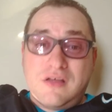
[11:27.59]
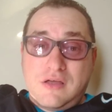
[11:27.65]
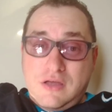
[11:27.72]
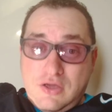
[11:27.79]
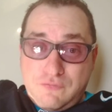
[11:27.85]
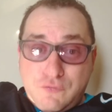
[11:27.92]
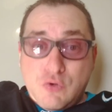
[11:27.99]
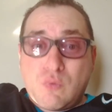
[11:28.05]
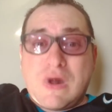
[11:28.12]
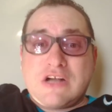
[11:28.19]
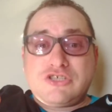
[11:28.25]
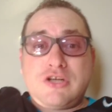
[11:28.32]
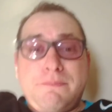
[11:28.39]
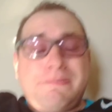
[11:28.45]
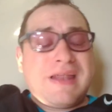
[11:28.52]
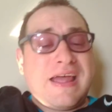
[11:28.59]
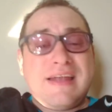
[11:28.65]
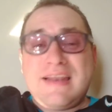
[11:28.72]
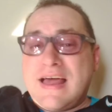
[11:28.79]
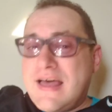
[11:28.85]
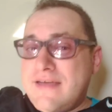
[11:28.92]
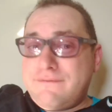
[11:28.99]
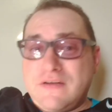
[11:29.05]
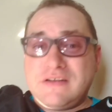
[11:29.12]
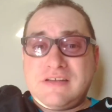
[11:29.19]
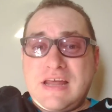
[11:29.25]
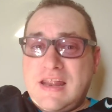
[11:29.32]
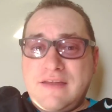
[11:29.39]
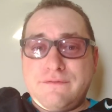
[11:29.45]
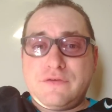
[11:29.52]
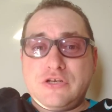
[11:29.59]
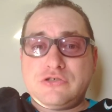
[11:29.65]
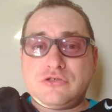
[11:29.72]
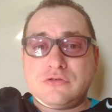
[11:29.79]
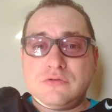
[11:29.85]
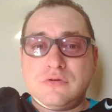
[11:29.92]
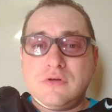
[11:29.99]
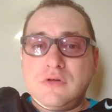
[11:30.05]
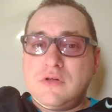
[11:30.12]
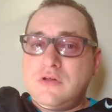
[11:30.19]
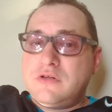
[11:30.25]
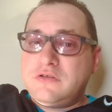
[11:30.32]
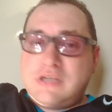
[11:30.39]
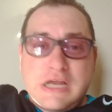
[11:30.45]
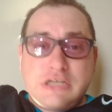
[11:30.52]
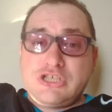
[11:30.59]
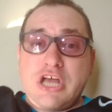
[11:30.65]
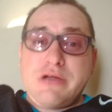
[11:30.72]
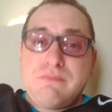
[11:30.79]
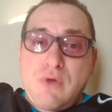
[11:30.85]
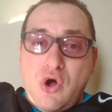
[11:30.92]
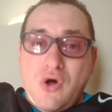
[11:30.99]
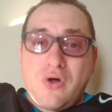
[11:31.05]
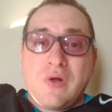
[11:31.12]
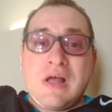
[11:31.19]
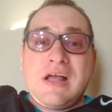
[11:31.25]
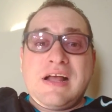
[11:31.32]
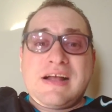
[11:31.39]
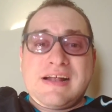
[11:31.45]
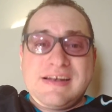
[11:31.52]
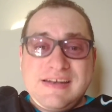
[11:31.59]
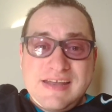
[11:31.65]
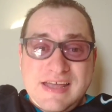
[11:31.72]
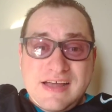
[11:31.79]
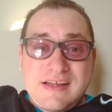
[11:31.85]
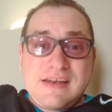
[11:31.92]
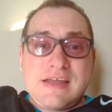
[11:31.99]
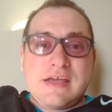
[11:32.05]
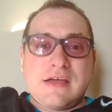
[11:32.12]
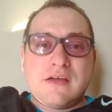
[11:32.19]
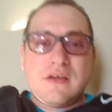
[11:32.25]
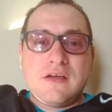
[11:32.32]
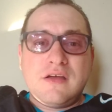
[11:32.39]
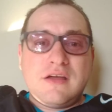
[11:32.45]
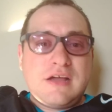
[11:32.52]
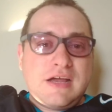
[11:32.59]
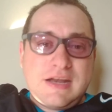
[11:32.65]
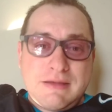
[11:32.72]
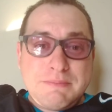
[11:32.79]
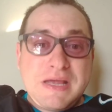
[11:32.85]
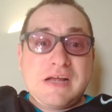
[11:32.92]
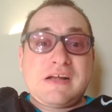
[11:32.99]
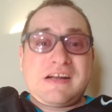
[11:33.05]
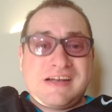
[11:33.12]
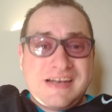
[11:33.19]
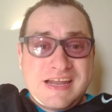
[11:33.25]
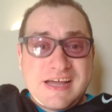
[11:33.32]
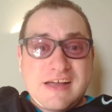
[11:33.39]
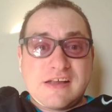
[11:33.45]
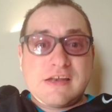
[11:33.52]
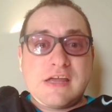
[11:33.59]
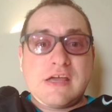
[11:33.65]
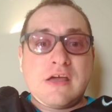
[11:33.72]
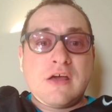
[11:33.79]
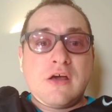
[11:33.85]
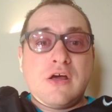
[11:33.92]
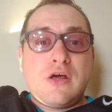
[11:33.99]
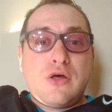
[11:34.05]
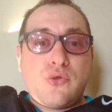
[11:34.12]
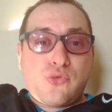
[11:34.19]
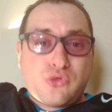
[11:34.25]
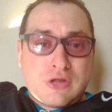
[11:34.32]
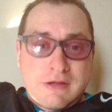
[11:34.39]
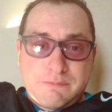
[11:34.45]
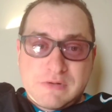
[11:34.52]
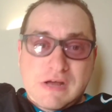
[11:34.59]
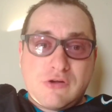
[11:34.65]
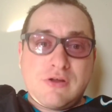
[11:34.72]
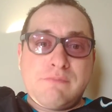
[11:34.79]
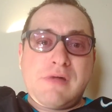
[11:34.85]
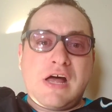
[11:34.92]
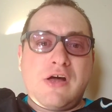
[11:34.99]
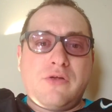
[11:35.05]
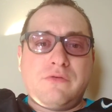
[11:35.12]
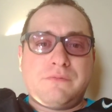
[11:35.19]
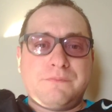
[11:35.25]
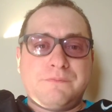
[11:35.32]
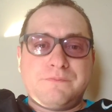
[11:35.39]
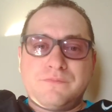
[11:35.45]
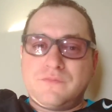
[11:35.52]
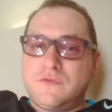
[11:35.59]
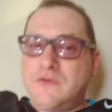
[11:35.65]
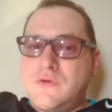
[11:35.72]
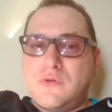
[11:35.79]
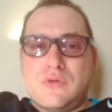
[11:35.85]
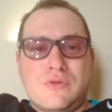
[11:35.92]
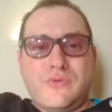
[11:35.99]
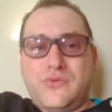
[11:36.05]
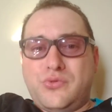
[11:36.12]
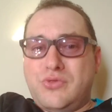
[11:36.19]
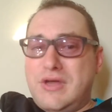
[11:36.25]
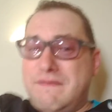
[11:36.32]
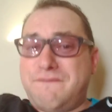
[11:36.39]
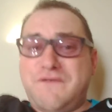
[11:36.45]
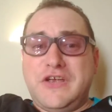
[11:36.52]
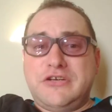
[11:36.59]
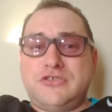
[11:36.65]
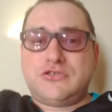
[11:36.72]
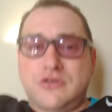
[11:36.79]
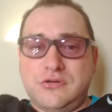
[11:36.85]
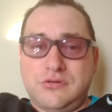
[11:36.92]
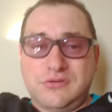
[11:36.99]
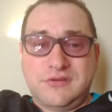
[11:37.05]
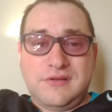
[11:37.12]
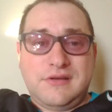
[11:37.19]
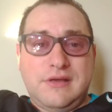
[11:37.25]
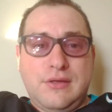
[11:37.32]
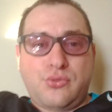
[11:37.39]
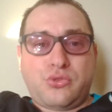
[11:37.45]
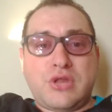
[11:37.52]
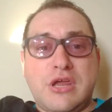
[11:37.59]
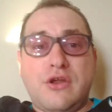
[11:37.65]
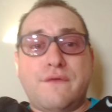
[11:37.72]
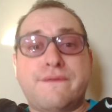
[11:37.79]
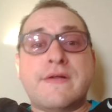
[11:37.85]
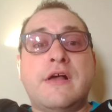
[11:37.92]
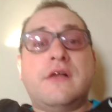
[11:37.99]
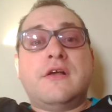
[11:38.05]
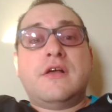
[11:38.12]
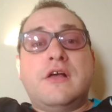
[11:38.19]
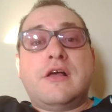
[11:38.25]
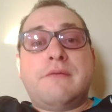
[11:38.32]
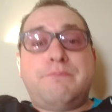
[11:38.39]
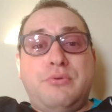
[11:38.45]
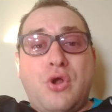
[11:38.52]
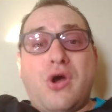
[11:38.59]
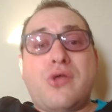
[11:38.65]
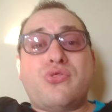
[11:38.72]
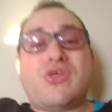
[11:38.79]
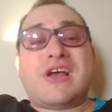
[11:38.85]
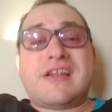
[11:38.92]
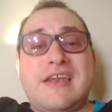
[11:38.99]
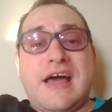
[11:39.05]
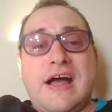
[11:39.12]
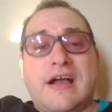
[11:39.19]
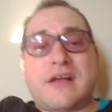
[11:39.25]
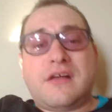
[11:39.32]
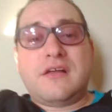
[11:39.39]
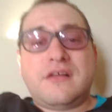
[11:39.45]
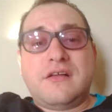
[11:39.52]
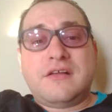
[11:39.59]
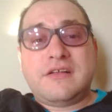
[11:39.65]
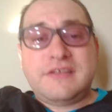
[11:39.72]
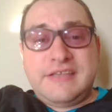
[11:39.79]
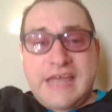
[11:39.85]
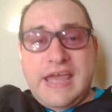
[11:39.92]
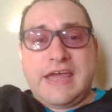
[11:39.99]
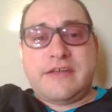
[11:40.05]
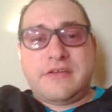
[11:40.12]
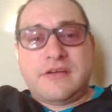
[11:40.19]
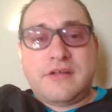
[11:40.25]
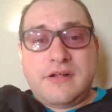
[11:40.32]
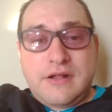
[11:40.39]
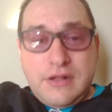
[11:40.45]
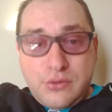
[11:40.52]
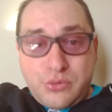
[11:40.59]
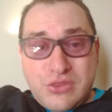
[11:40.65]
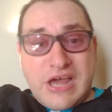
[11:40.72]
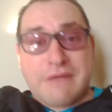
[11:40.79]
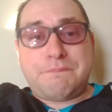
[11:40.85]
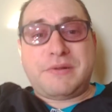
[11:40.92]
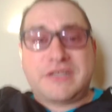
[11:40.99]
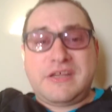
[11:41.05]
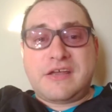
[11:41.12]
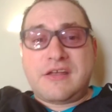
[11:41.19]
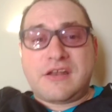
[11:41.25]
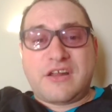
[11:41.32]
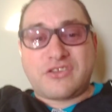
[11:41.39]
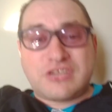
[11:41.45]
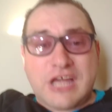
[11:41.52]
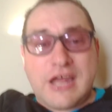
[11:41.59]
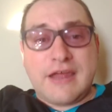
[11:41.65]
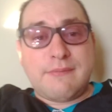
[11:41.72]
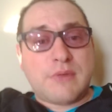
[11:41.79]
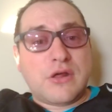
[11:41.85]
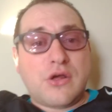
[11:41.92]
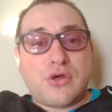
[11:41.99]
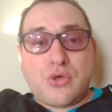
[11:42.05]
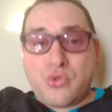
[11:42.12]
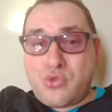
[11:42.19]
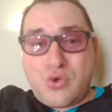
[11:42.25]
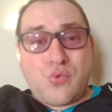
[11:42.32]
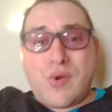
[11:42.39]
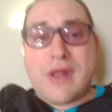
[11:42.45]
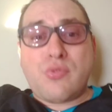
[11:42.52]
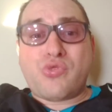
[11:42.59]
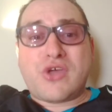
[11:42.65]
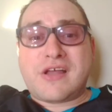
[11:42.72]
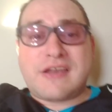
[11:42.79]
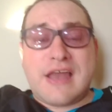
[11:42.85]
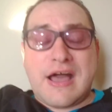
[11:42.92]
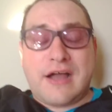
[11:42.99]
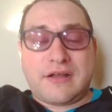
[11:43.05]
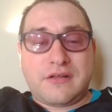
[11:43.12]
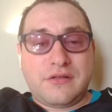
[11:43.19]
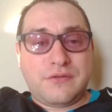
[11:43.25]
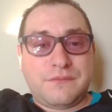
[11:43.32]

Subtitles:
if you watch the play live on television, DJ Moore clearly, and I mean clearly, stepped out of bounds. The official, instead of blowing the clock dead at that particular time, they ran the clock.